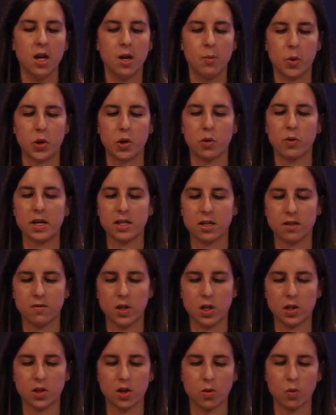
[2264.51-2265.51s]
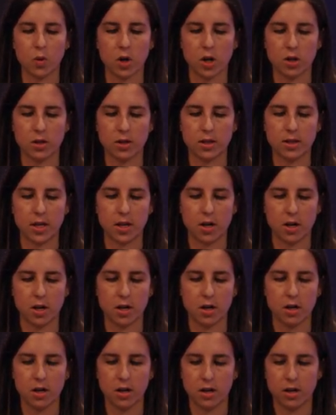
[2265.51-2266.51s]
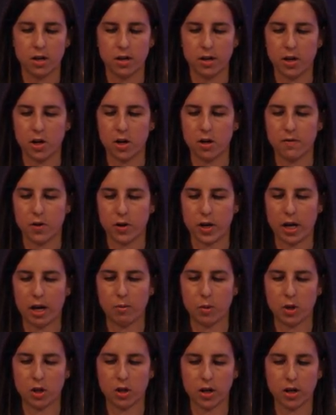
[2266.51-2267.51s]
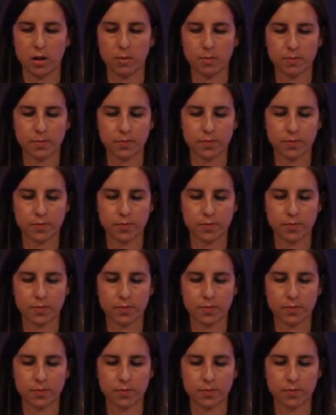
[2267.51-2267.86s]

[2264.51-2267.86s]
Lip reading: But the rest of these are words that are in our vocabulary.